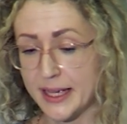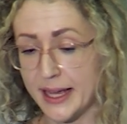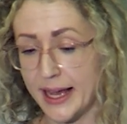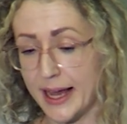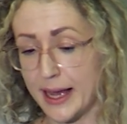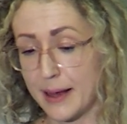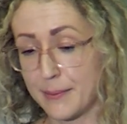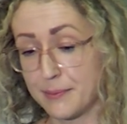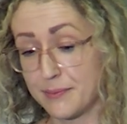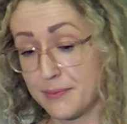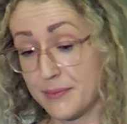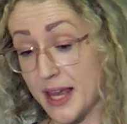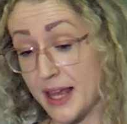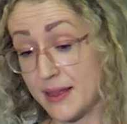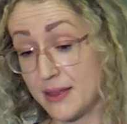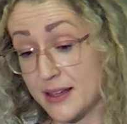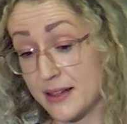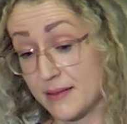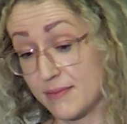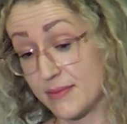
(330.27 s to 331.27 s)

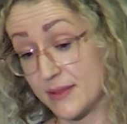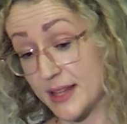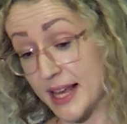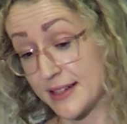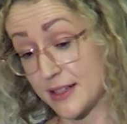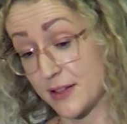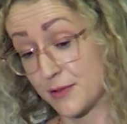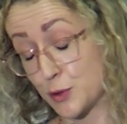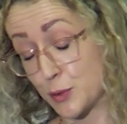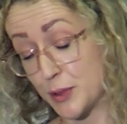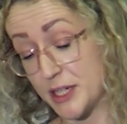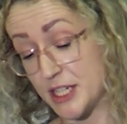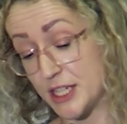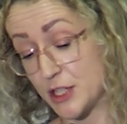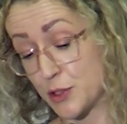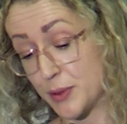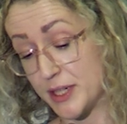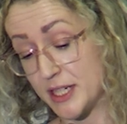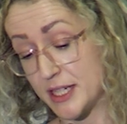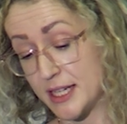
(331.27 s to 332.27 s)
As of
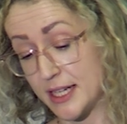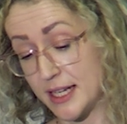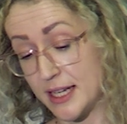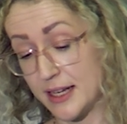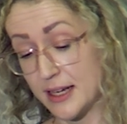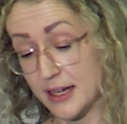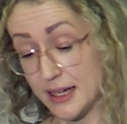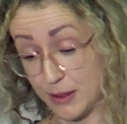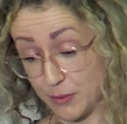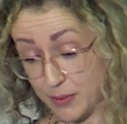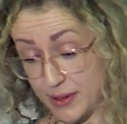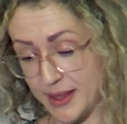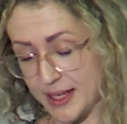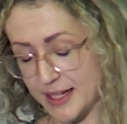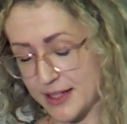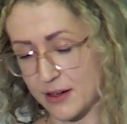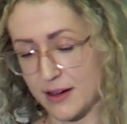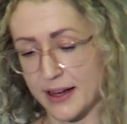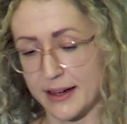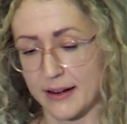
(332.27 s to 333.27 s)
2020, when
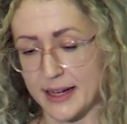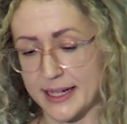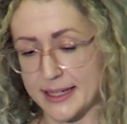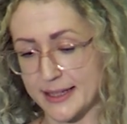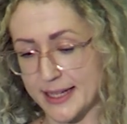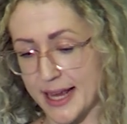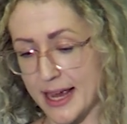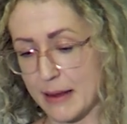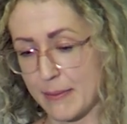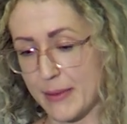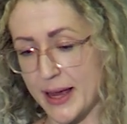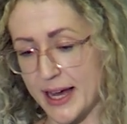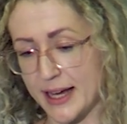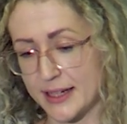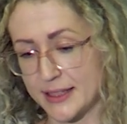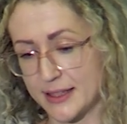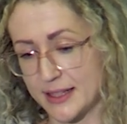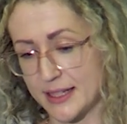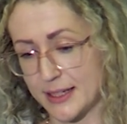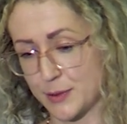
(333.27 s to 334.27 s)
these guidelines came
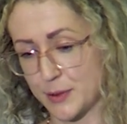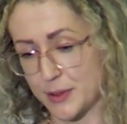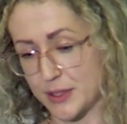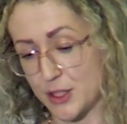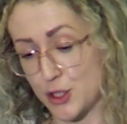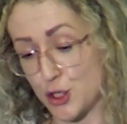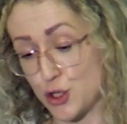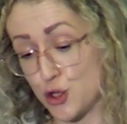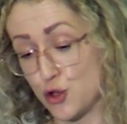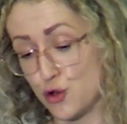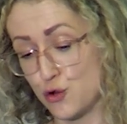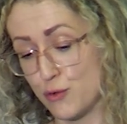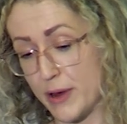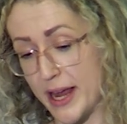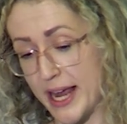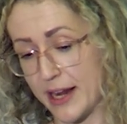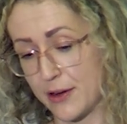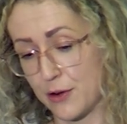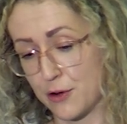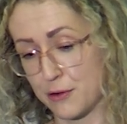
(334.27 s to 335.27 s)
out, this was the new
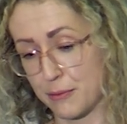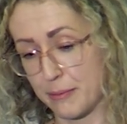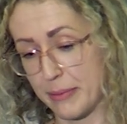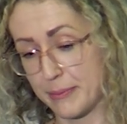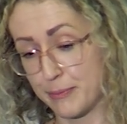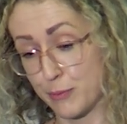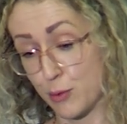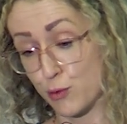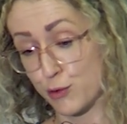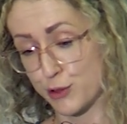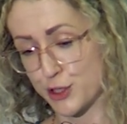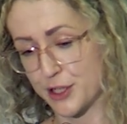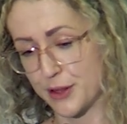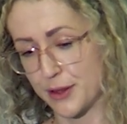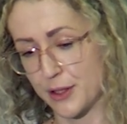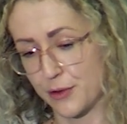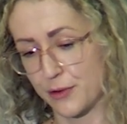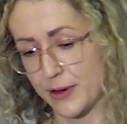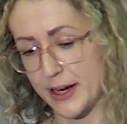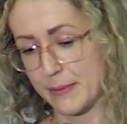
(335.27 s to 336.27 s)
add-on portion,
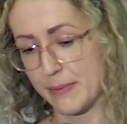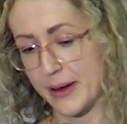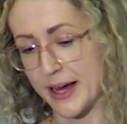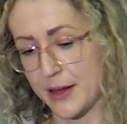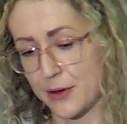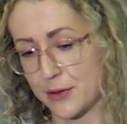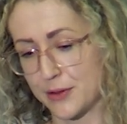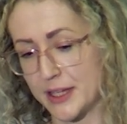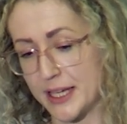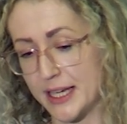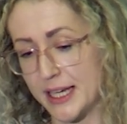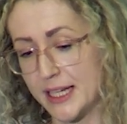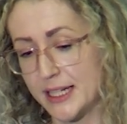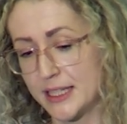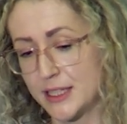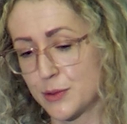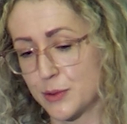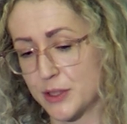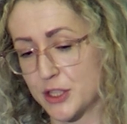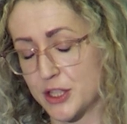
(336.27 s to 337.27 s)
the green part on the
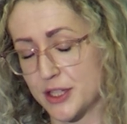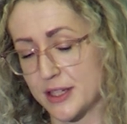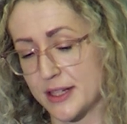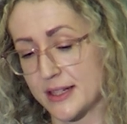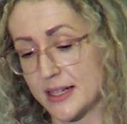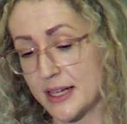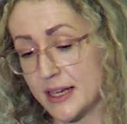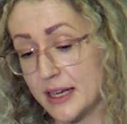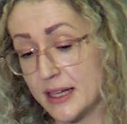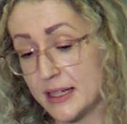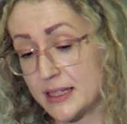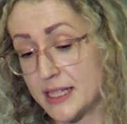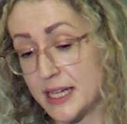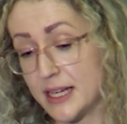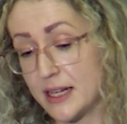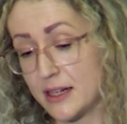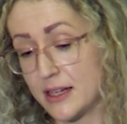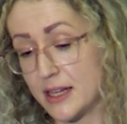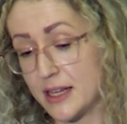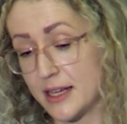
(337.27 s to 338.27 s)
end, which is
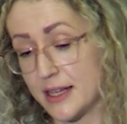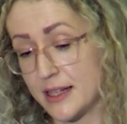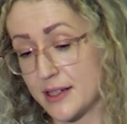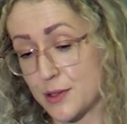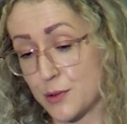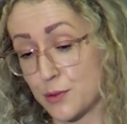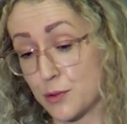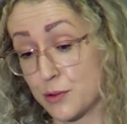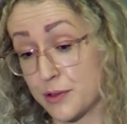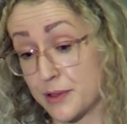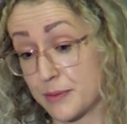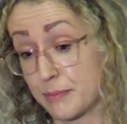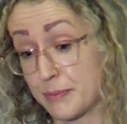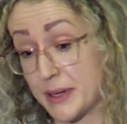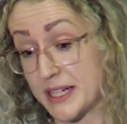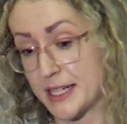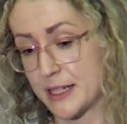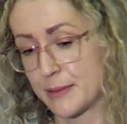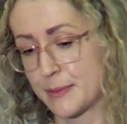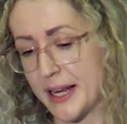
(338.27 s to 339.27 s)
10 years or
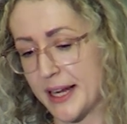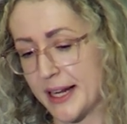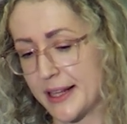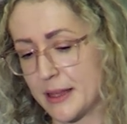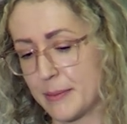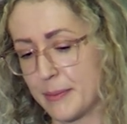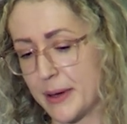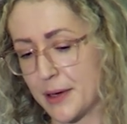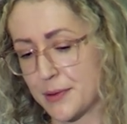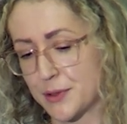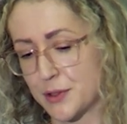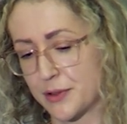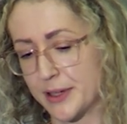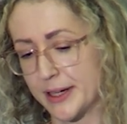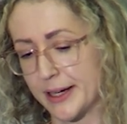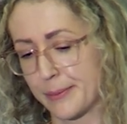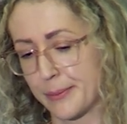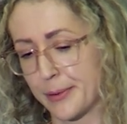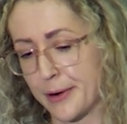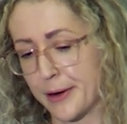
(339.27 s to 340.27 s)
participating in the bowel
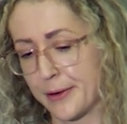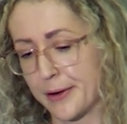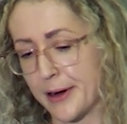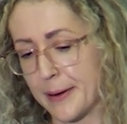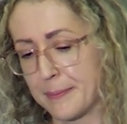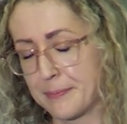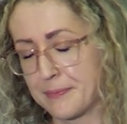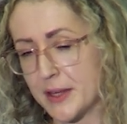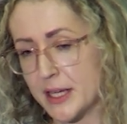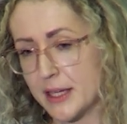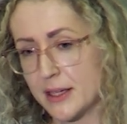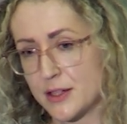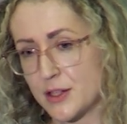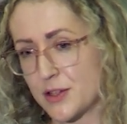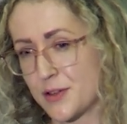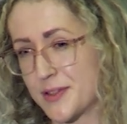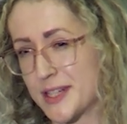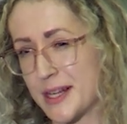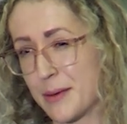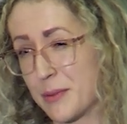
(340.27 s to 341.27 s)
screening program. So
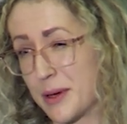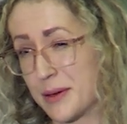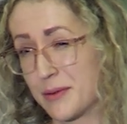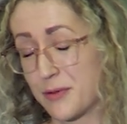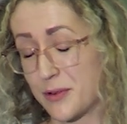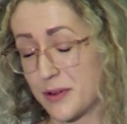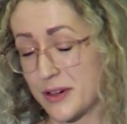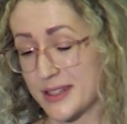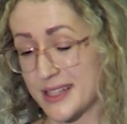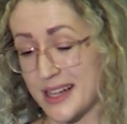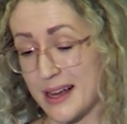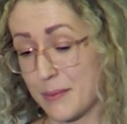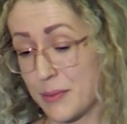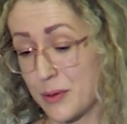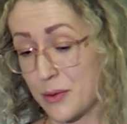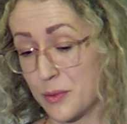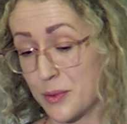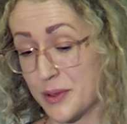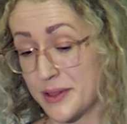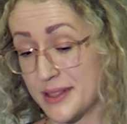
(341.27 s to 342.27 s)
if someone, for
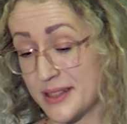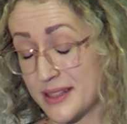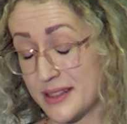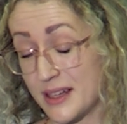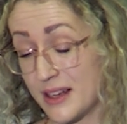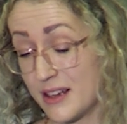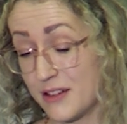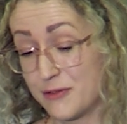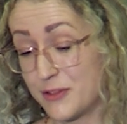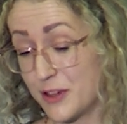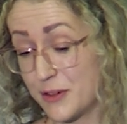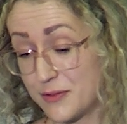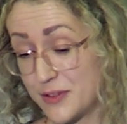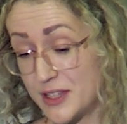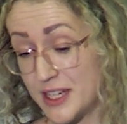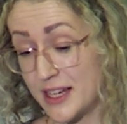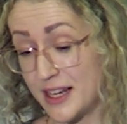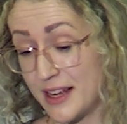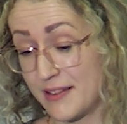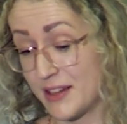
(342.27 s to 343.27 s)
example, was
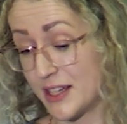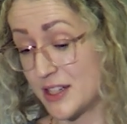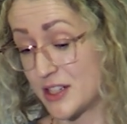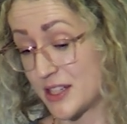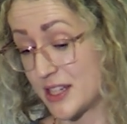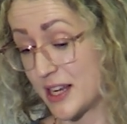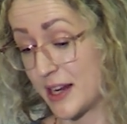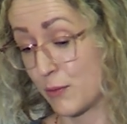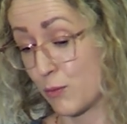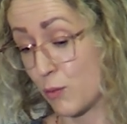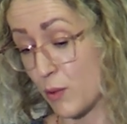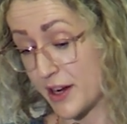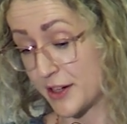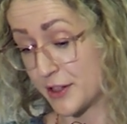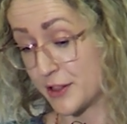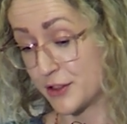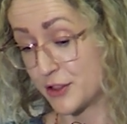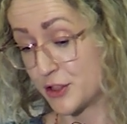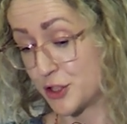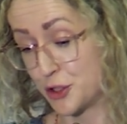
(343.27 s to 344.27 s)
50 and they just had
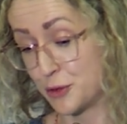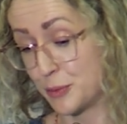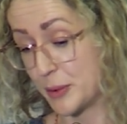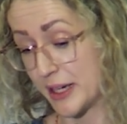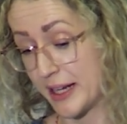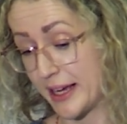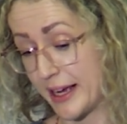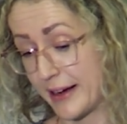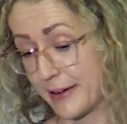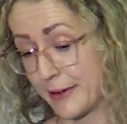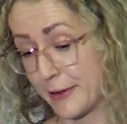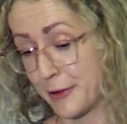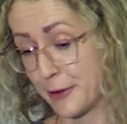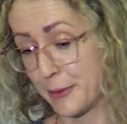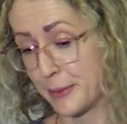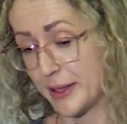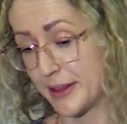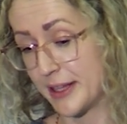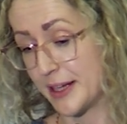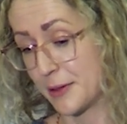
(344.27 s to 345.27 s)
one tubular
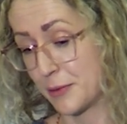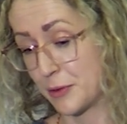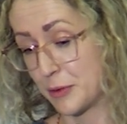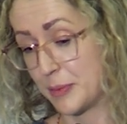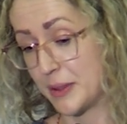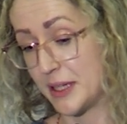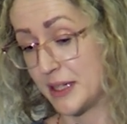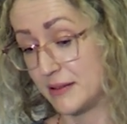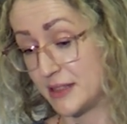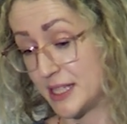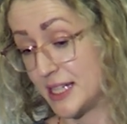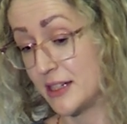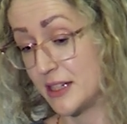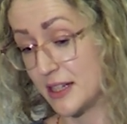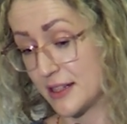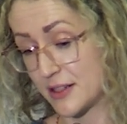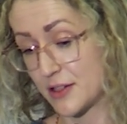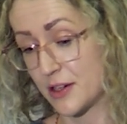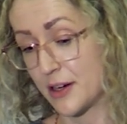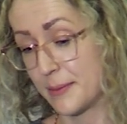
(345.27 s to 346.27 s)
adenoma, then it would be 10
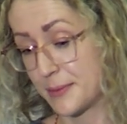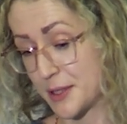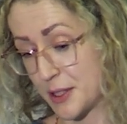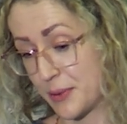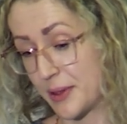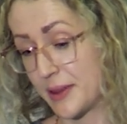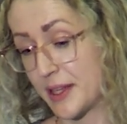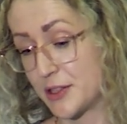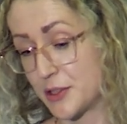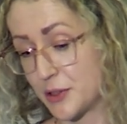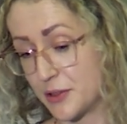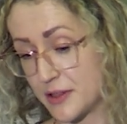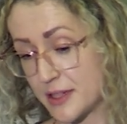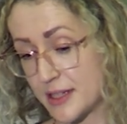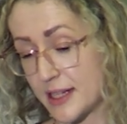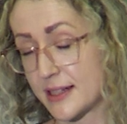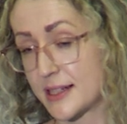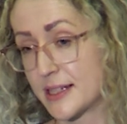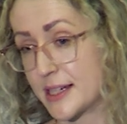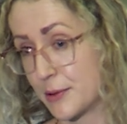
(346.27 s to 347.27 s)
years' time, so when they turn
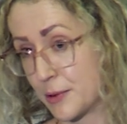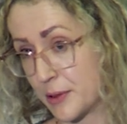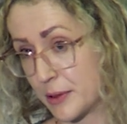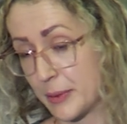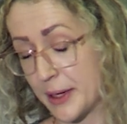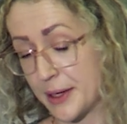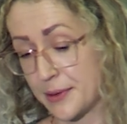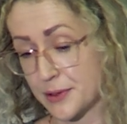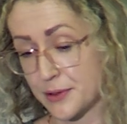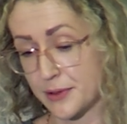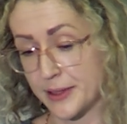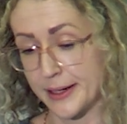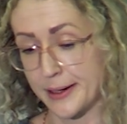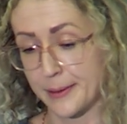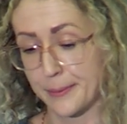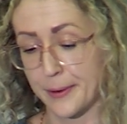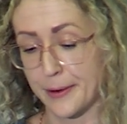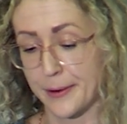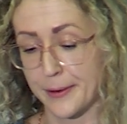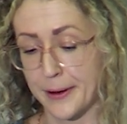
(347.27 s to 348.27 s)
60, or the bowel
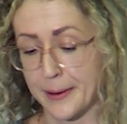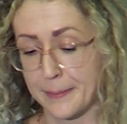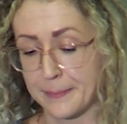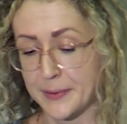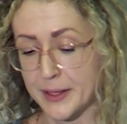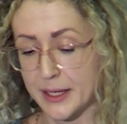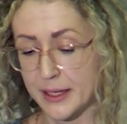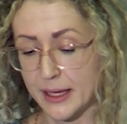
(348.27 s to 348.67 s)
screening program.